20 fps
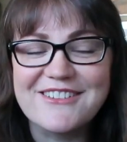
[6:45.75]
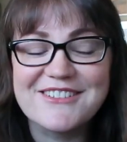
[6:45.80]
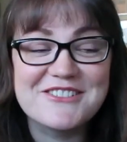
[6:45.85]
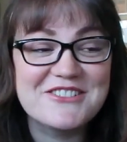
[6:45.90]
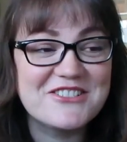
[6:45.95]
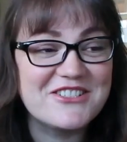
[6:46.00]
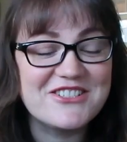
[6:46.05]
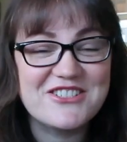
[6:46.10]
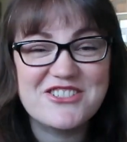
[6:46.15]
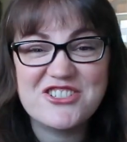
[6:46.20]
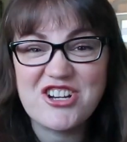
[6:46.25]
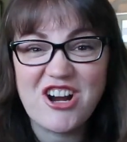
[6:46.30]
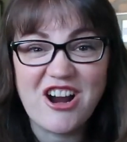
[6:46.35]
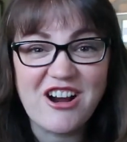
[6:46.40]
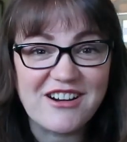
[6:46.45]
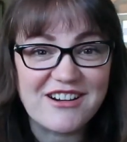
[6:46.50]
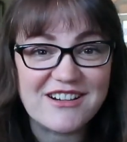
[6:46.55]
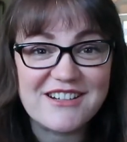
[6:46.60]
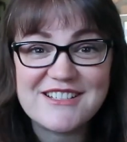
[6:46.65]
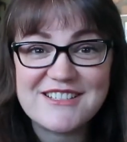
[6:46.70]
there's just
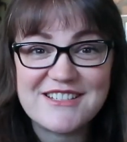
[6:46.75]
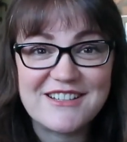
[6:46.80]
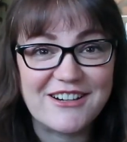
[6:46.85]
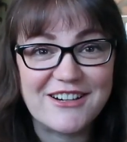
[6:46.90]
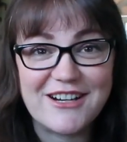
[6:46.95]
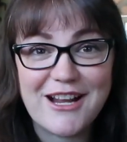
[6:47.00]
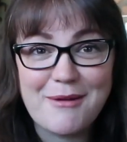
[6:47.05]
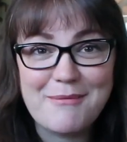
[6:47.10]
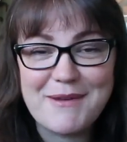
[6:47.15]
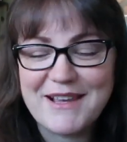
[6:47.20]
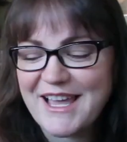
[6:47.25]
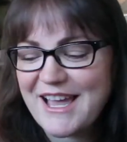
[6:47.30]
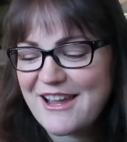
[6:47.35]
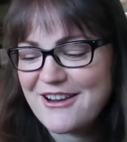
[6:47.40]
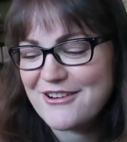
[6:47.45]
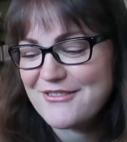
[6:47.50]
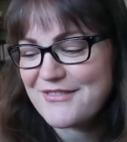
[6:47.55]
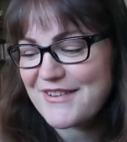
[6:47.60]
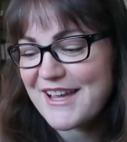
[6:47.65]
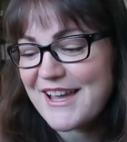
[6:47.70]
chunks that are coming
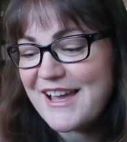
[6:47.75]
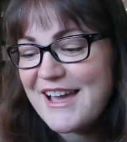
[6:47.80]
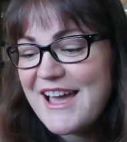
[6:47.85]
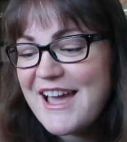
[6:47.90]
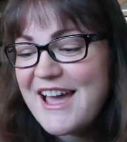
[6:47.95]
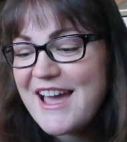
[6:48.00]
out of it.